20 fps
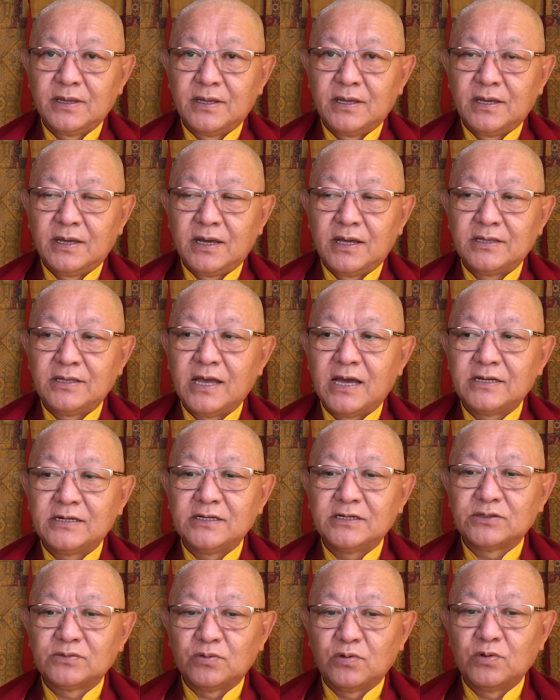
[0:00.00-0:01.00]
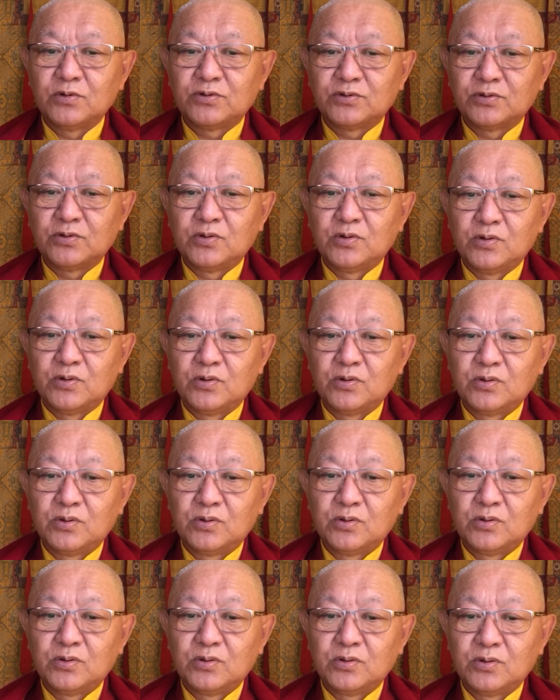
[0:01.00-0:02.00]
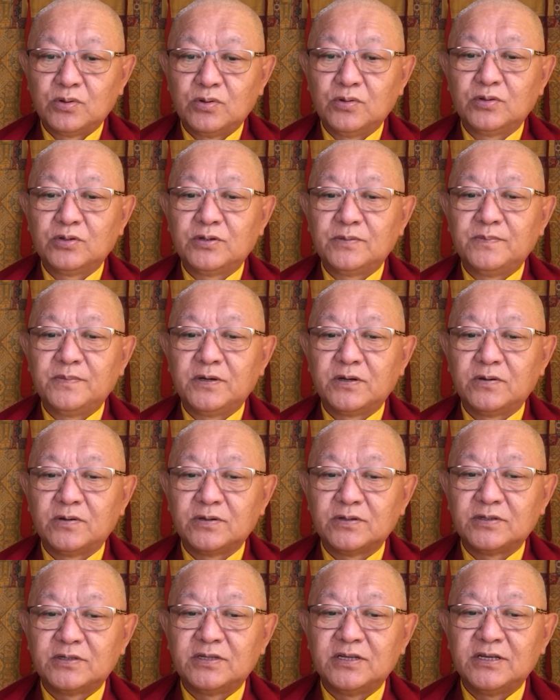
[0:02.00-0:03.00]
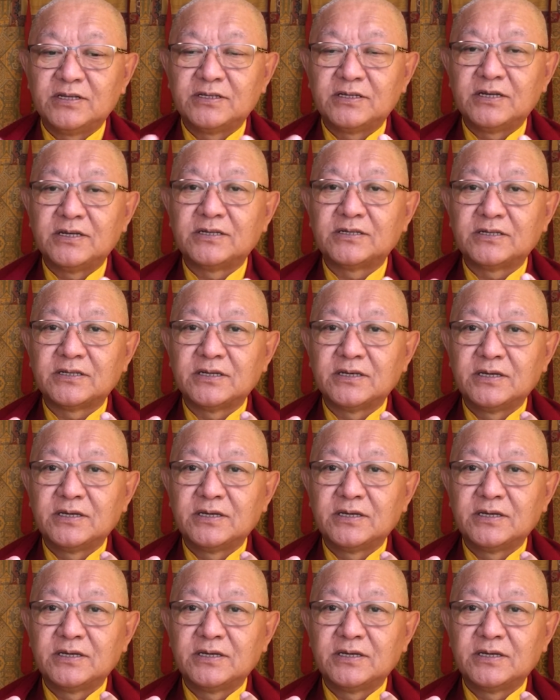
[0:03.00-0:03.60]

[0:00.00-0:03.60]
and that is also good, because this is,